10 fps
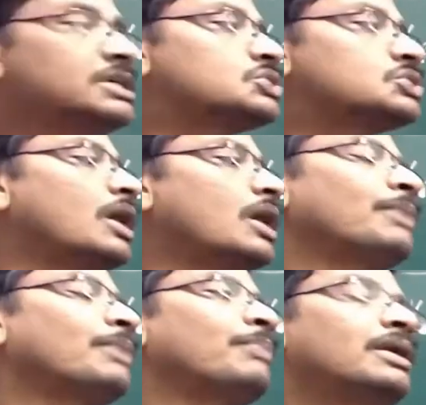two are
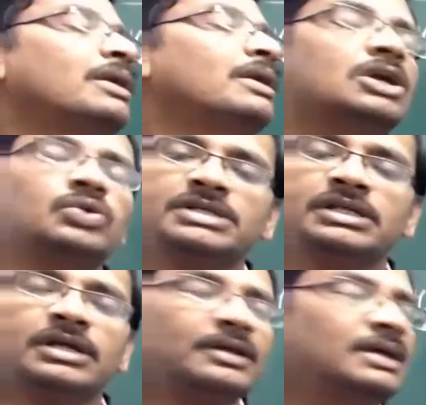perpendicular to each
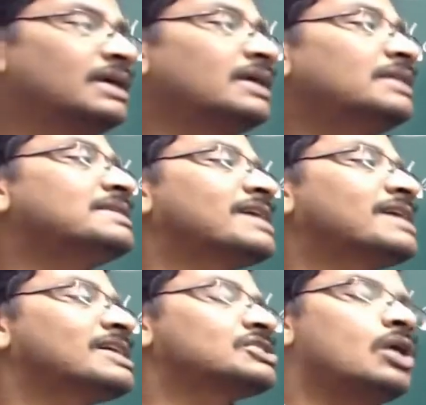other. This
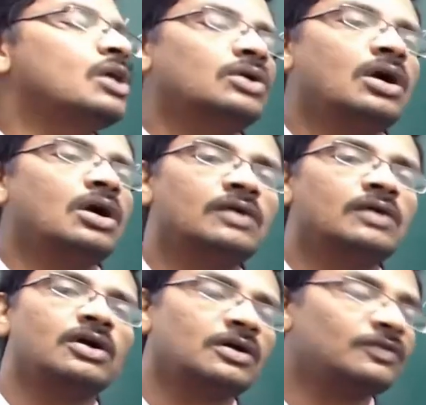has got lot
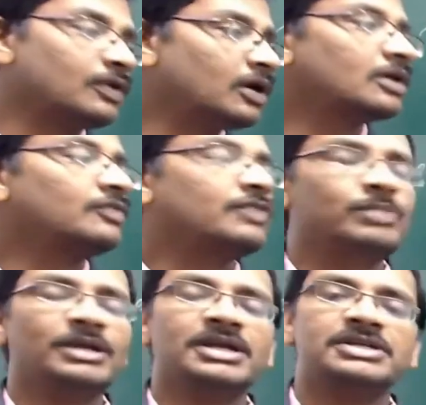of
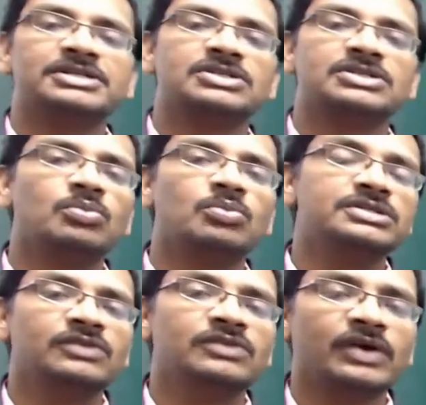applications, almost
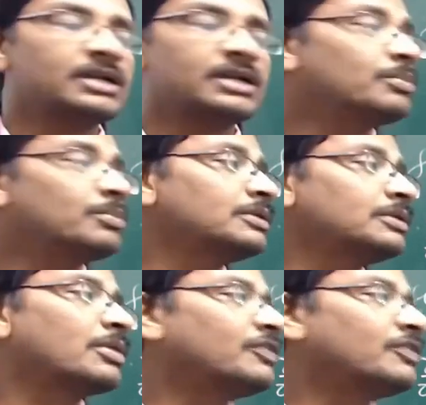infinite number of